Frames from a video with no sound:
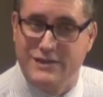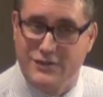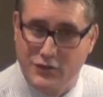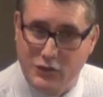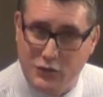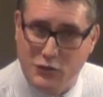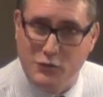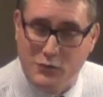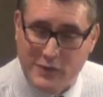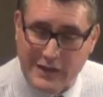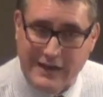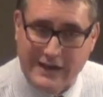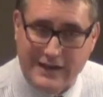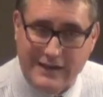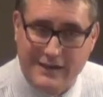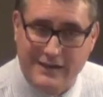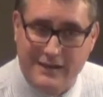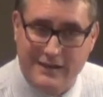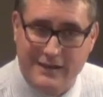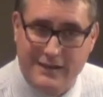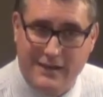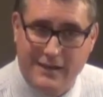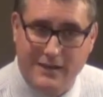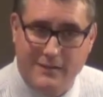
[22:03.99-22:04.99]
doing,
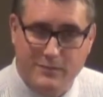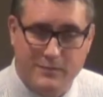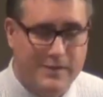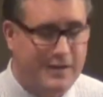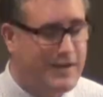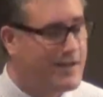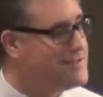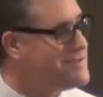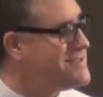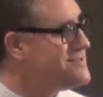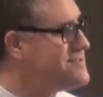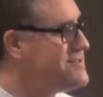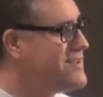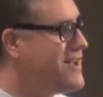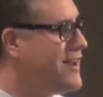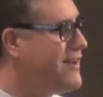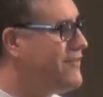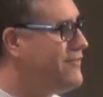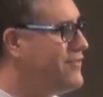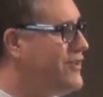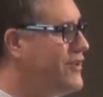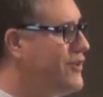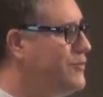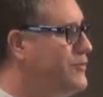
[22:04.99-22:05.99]
because it's not
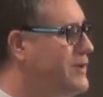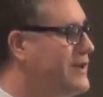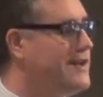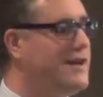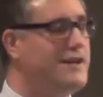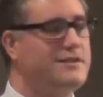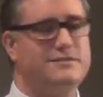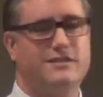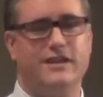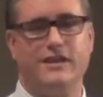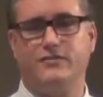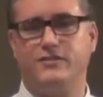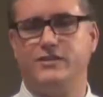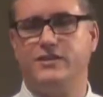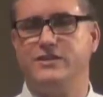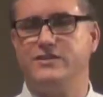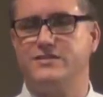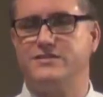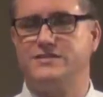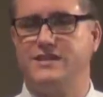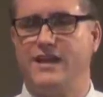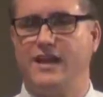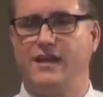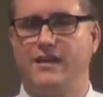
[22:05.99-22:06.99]
of you, because left to
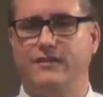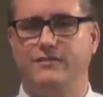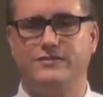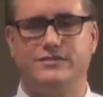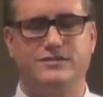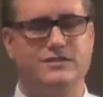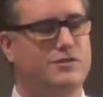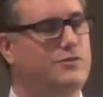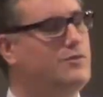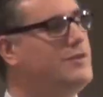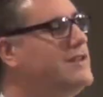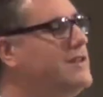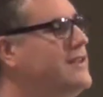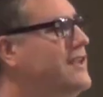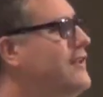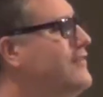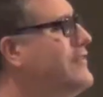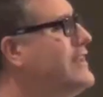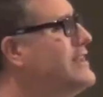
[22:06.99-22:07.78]
yourselves, you wouldn't love